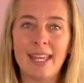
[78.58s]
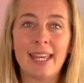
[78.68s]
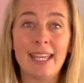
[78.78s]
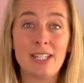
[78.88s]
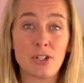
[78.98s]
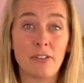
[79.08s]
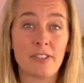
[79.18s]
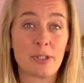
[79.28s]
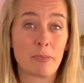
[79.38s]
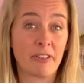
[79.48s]
It
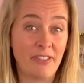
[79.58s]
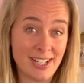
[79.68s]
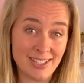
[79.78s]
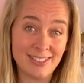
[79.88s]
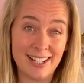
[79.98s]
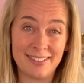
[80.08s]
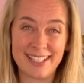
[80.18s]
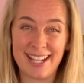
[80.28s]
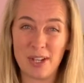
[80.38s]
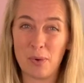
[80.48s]
offers professional level
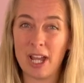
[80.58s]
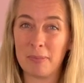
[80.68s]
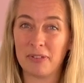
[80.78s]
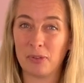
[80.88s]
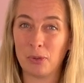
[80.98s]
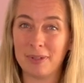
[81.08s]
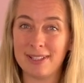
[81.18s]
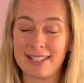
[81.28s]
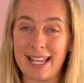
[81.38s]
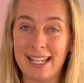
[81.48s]
DIY
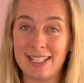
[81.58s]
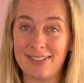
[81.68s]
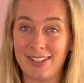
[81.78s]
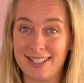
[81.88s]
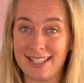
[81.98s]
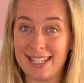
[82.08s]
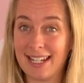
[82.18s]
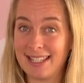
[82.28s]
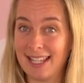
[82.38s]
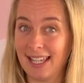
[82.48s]
performance and
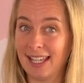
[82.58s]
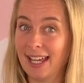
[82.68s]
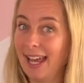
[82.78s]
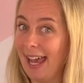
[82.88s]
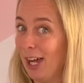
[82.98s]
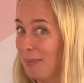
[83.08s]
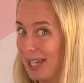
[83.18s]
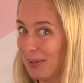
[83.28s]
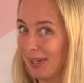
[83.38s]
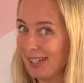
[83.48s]
versatility. How may
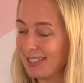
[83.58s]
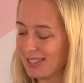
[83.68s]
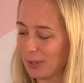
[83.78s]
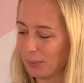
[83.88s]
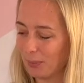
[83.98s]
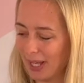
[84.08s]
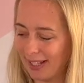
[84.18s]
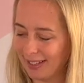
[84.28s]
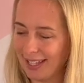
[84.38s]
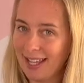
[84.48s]
you ask?
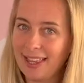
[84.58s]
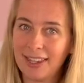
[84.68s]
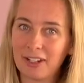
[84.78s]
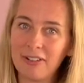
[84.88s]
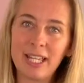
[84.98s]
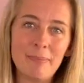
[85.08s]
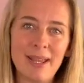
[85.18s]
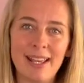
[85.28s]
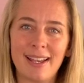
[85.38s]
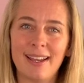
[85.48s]
Well, the Cricut
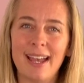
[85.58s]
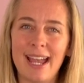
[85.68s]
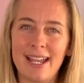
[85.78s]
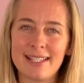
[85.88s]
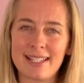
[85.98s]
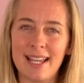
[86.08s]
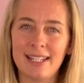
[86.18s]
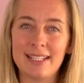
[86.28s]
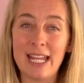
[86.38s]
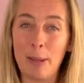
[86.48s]
Maker has an
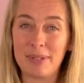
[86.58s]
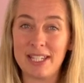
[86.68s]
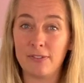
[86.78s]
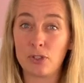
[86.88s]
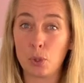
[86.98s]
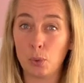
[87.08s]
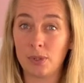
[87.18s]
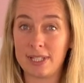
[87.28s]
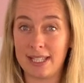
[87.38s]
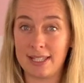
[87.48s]
adaptive
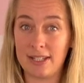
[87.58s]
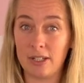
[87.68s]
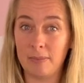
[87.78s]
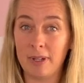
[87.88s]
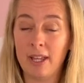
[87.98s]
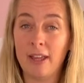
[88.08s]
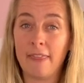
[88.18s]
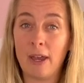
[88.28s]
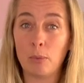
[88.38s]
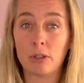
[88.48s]
tool system
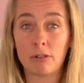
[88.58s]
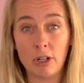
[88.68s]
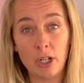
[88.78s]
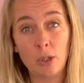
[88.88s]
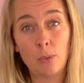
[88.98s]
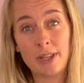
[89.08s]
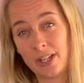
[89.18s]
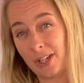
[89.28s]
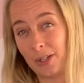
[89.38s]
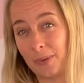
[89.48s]
that will grow with
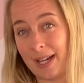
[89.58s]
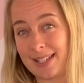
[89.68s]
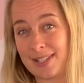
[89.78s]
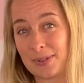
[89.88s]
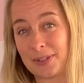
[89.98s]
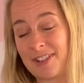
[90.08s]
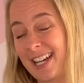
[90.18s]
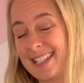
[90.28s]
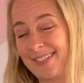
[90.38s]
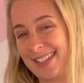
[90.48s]
you as your
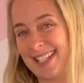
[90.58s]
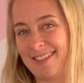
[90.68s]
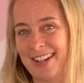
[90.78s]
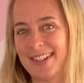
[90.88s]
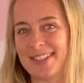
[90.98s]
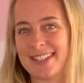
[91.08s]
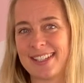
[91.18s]
creativity grows.